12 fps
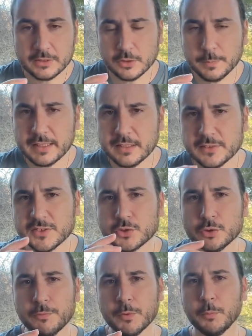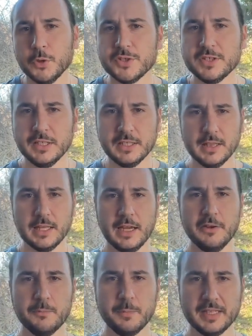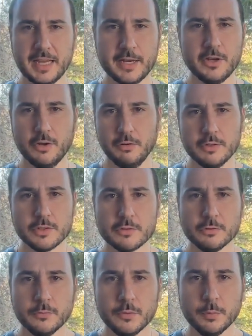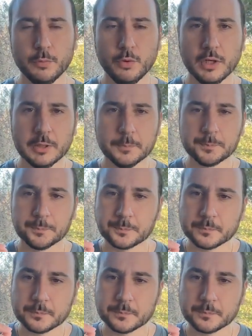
suspect this is true for most things in life, but I know it's true for puerh.